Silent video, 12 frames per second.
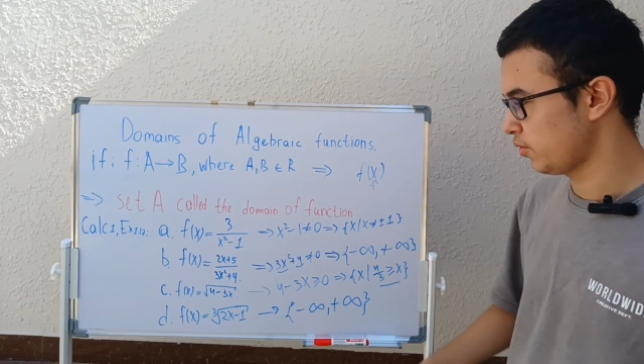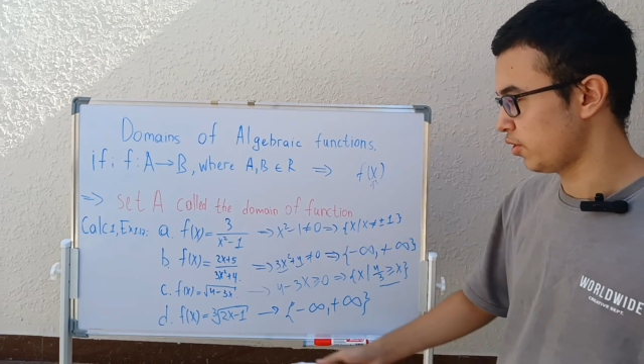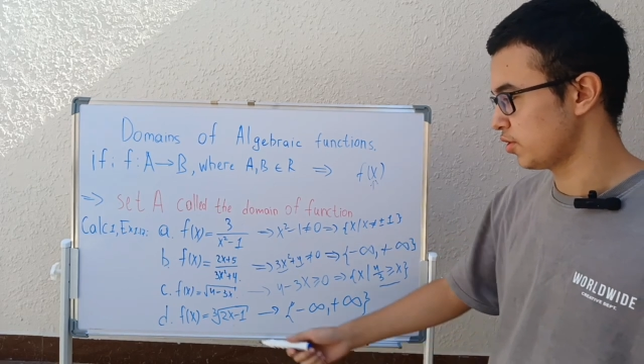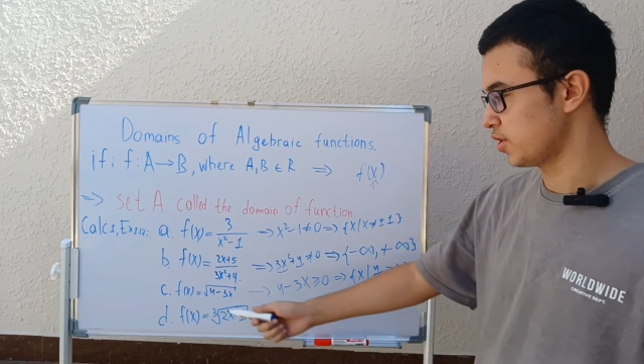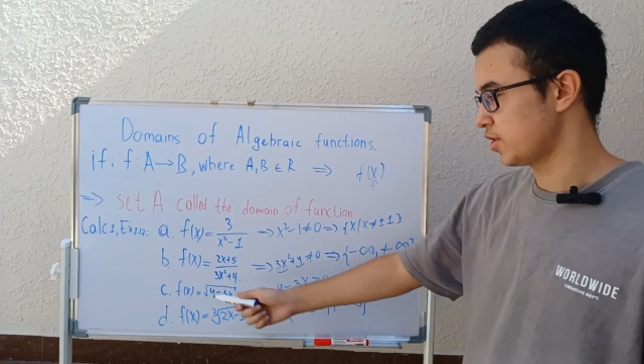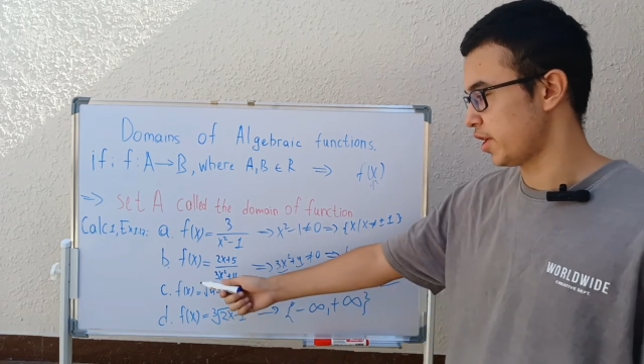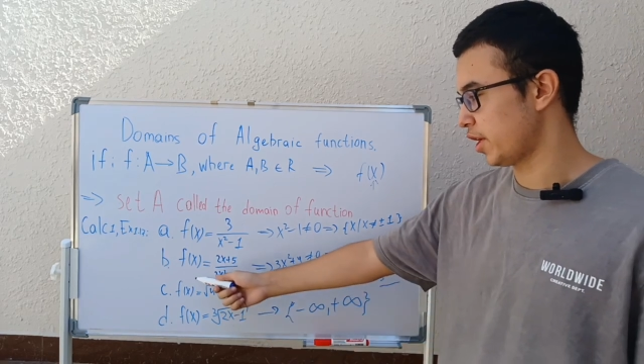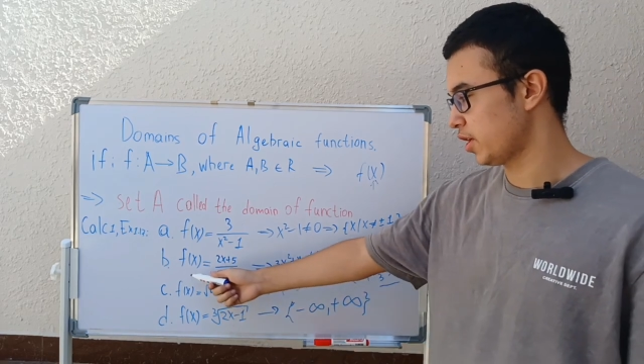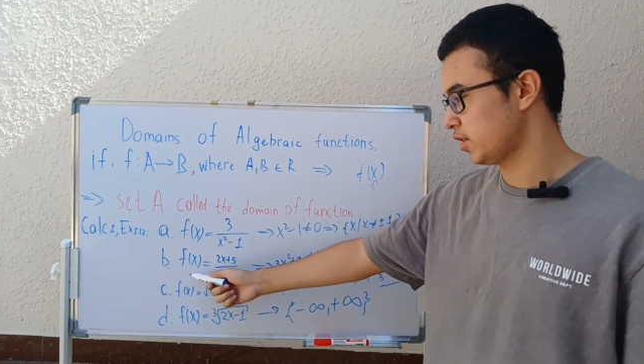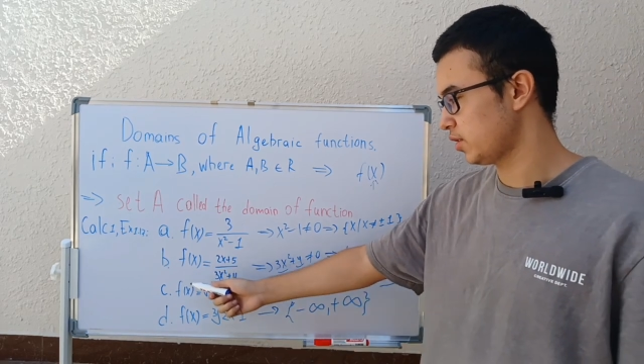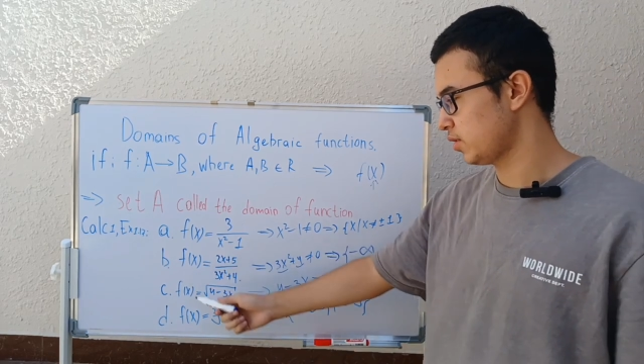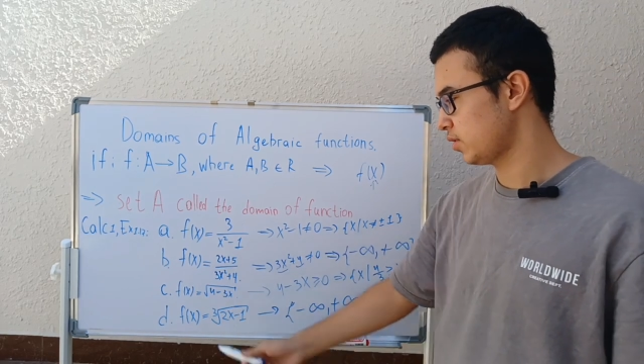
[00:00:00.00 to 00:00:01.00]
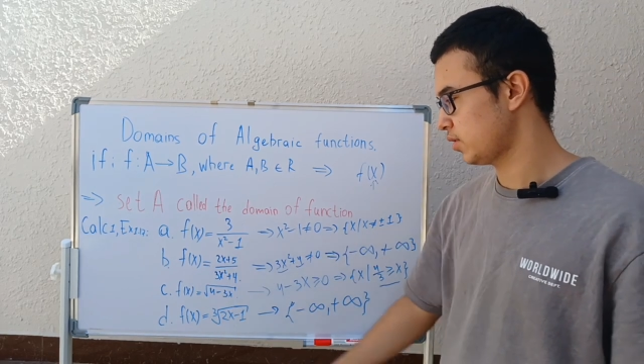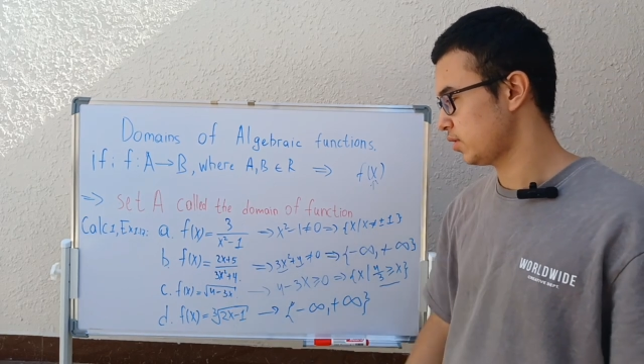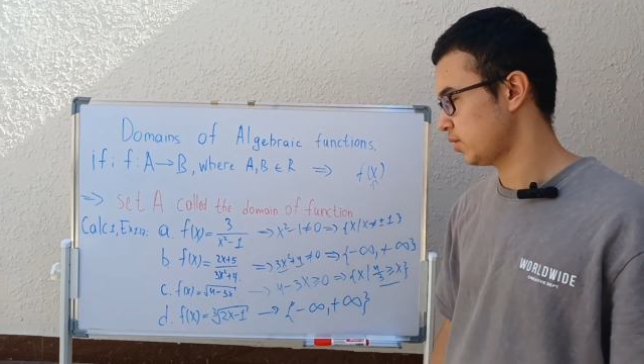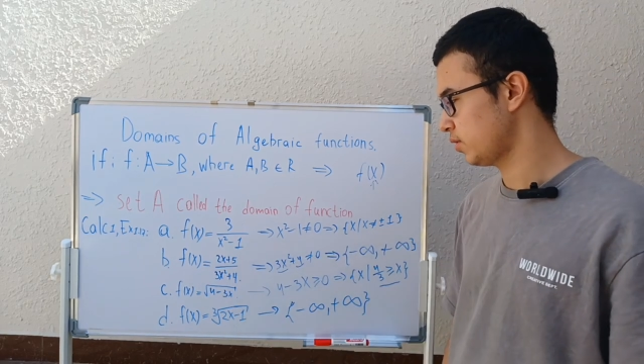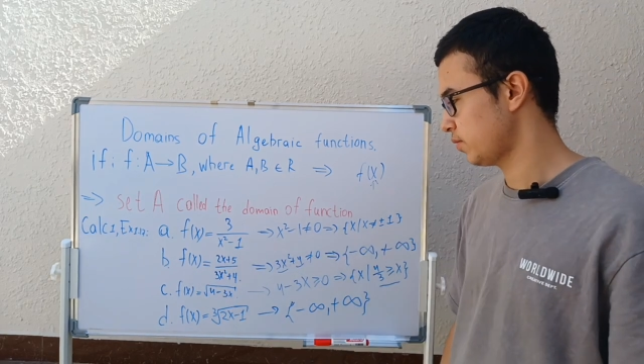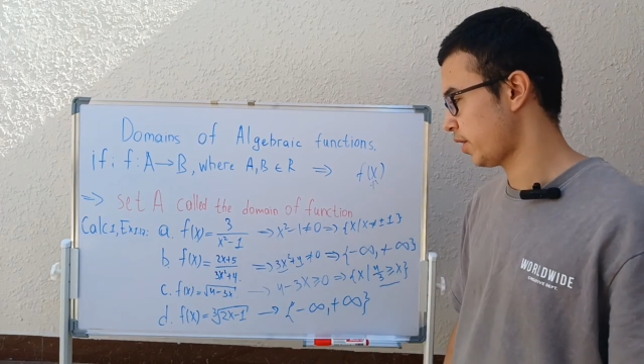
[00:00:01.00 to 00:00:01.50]
For the second
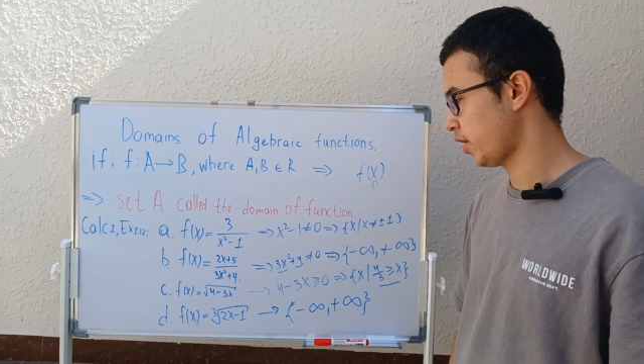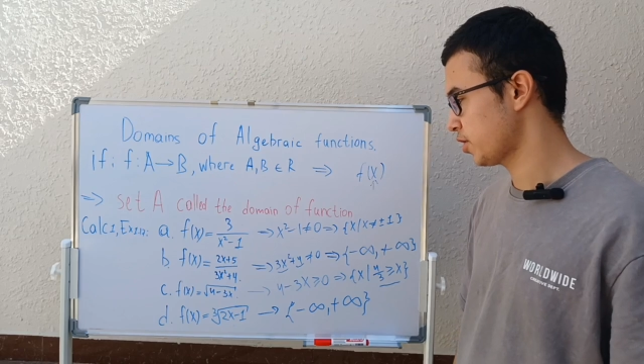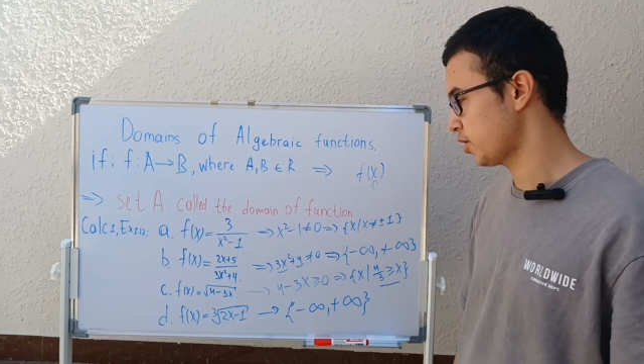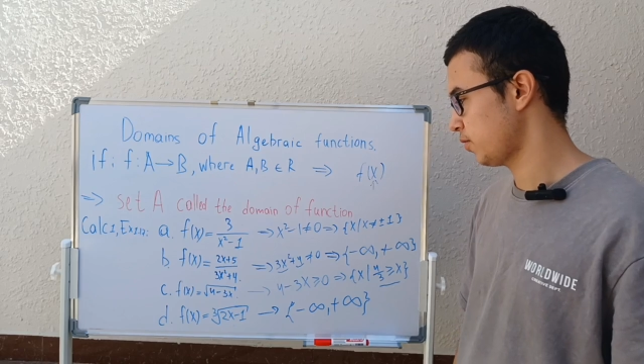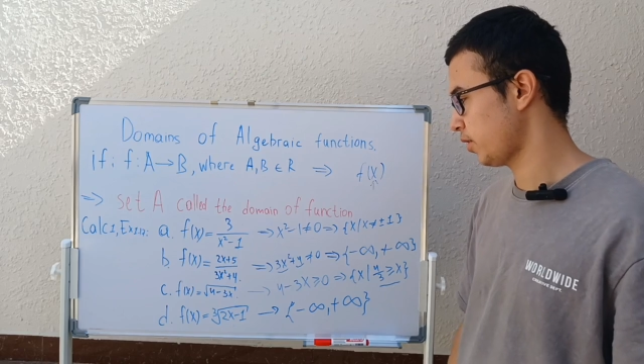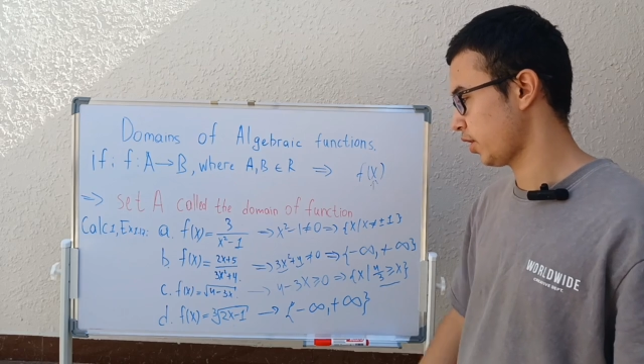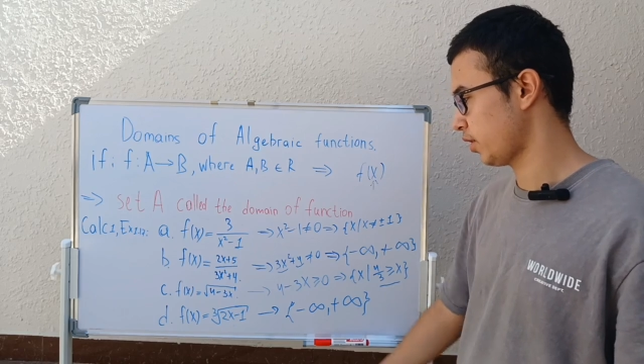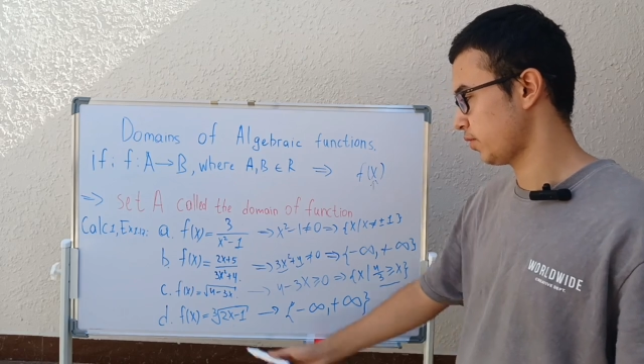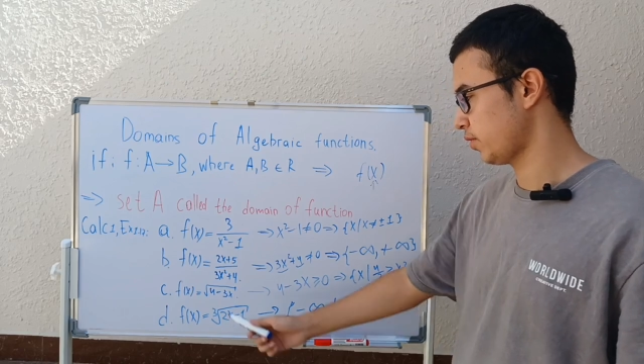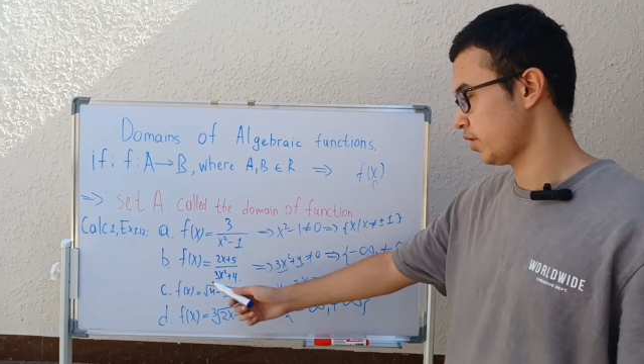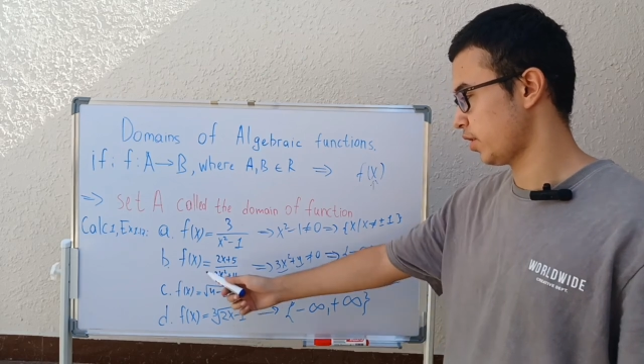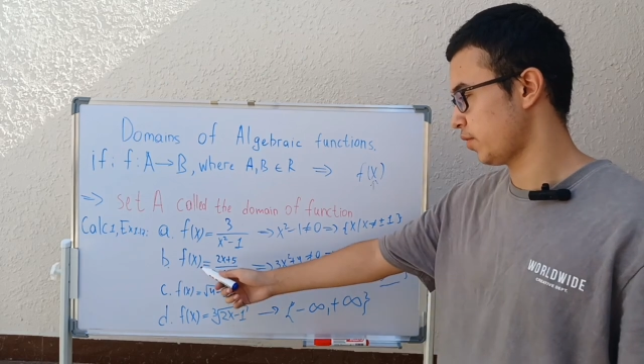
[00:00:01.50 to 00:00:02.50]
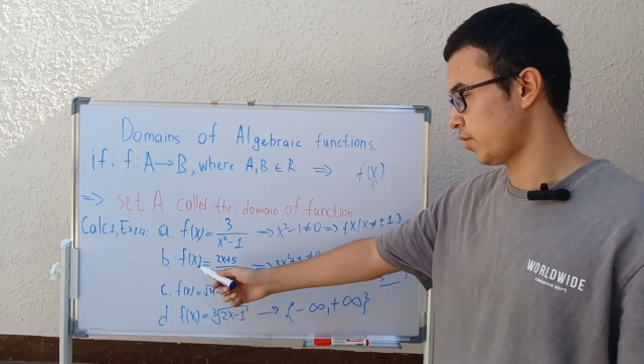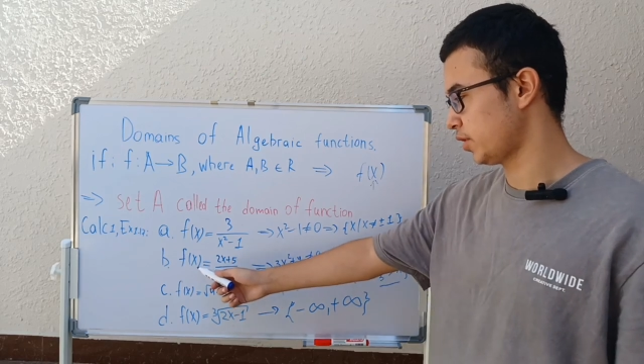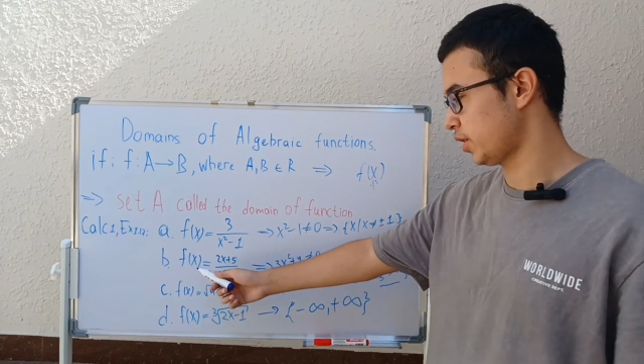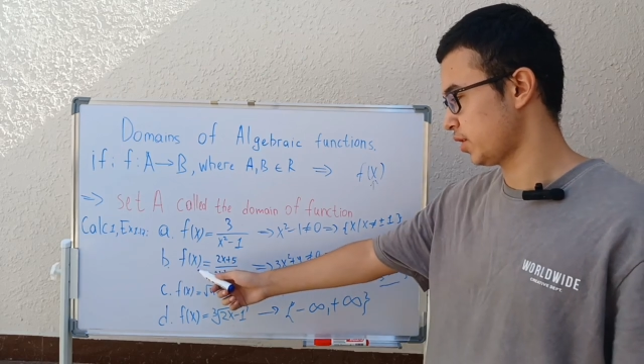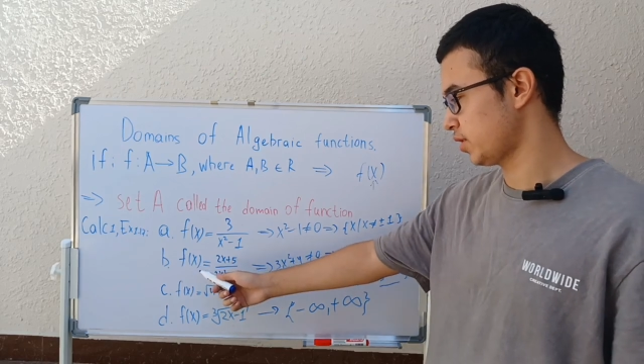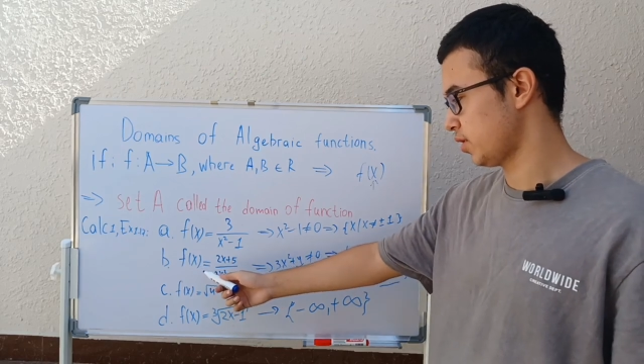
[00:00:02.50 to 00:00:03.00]
function, we have f
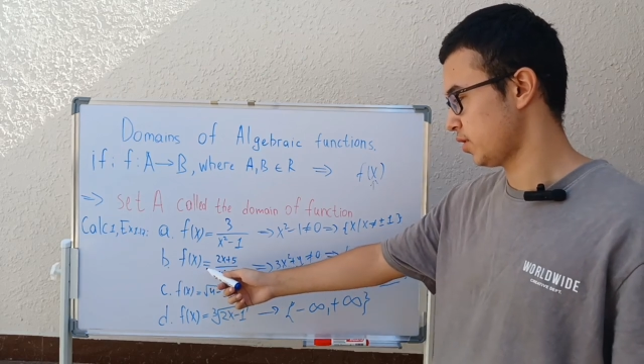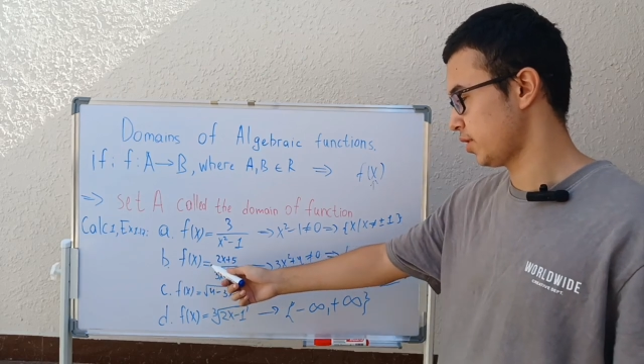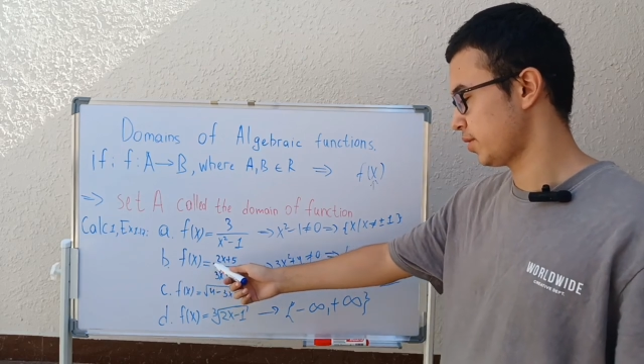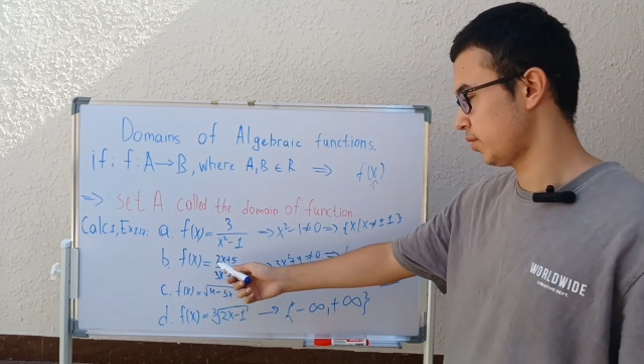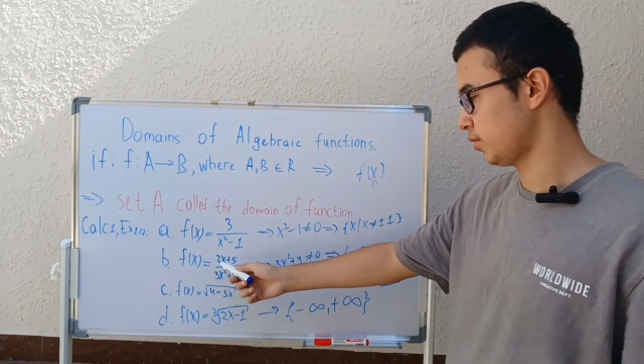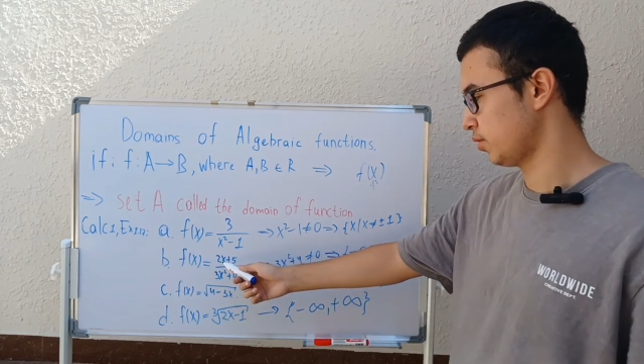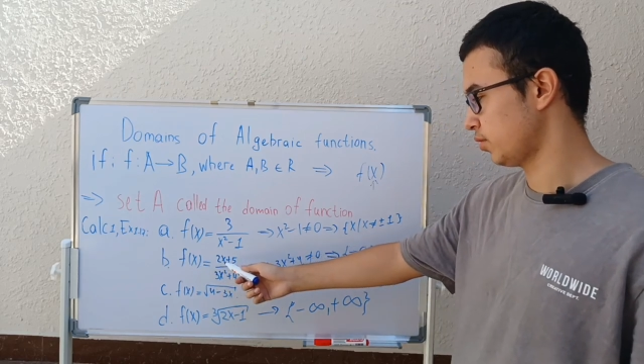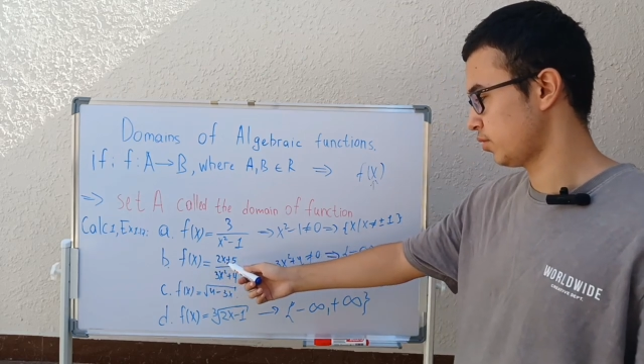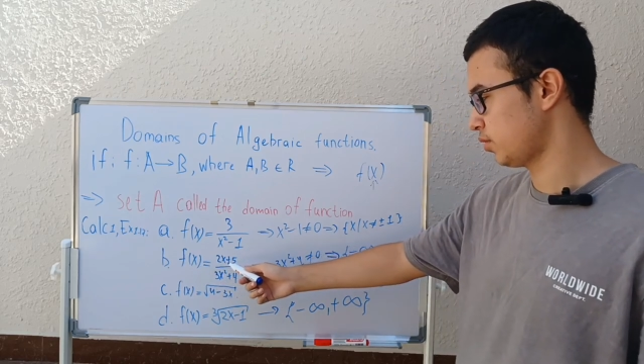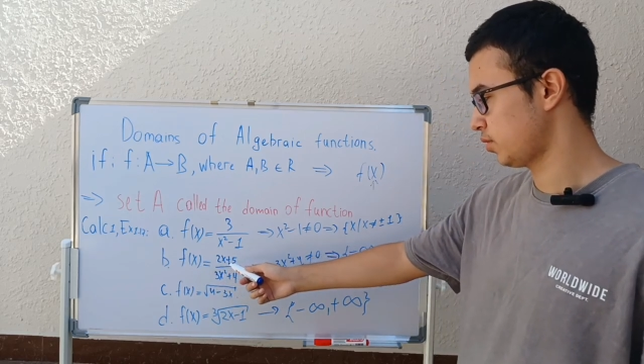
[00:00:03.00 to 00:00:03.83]
at x is equal to